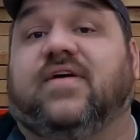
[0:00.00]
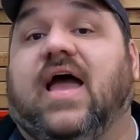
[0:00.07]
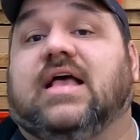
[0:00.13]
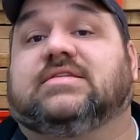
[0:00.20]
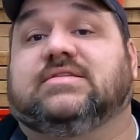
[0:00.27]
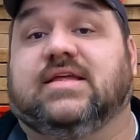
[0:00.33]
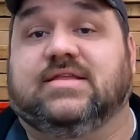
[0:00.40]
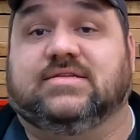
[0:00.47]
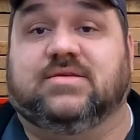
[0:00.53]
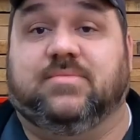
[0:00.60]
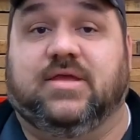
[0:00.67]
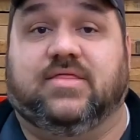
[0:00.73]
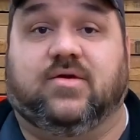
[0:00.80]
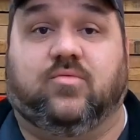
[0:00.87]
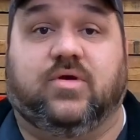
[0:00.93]
fascinating to
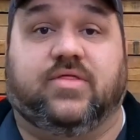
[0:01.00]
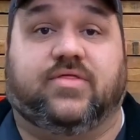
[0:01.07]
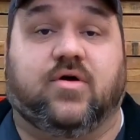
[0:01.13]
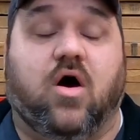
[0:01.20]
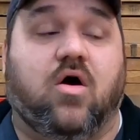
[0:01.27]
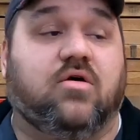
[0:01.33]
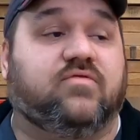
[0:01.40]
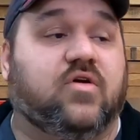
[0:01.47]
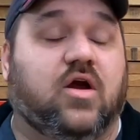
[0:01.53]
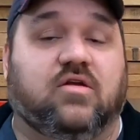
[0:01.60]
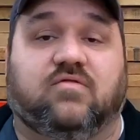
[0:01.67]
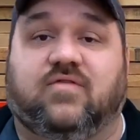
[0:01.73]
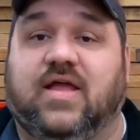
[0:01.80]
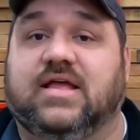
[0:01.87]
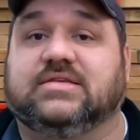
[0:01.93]
me that with all of our
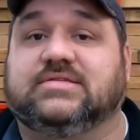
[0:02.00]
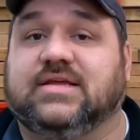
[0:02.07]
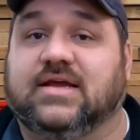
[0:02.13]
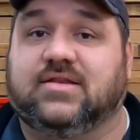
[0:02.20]
advanced